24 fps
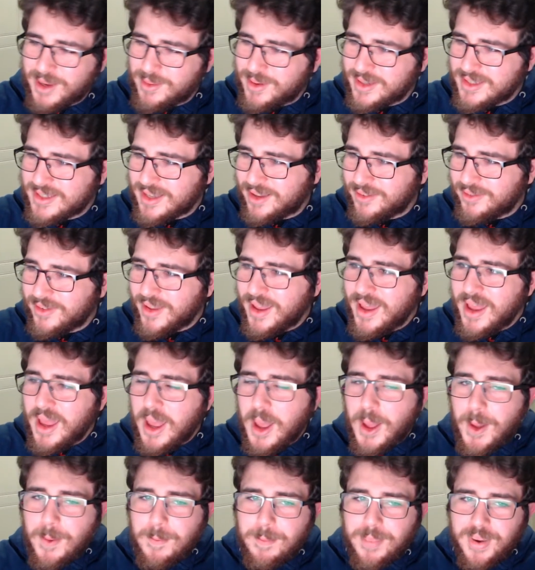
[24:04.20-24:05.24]
myself.
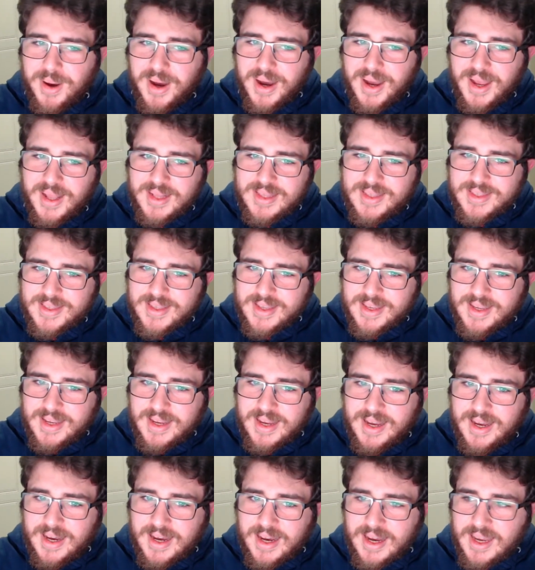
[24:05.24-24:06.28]
But
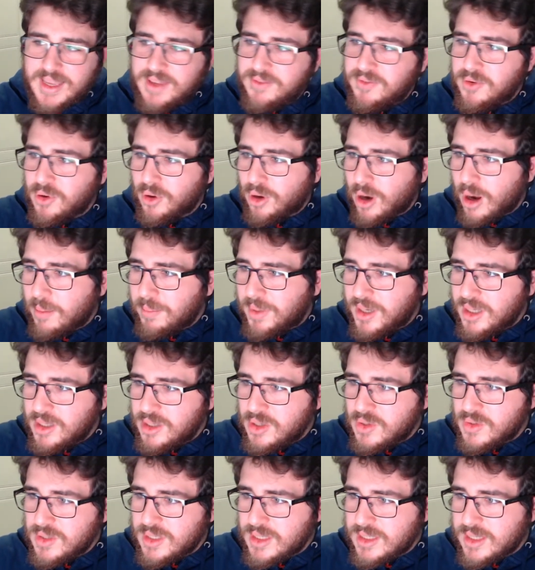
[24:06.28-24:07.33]
if your company
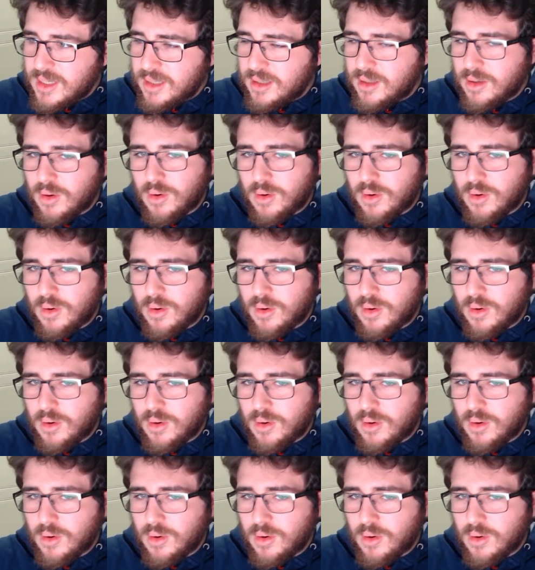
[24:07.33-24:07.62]
uses it